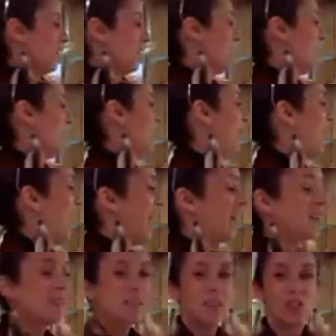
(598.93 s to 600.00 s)
And that
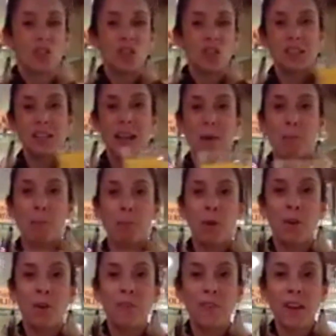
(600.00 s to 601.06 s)
is just a
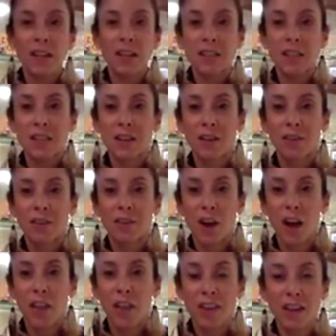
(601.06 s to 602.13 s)
perfect
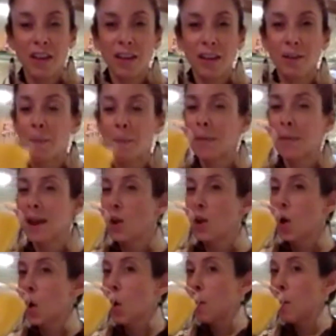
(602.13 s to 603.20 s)
frothy mango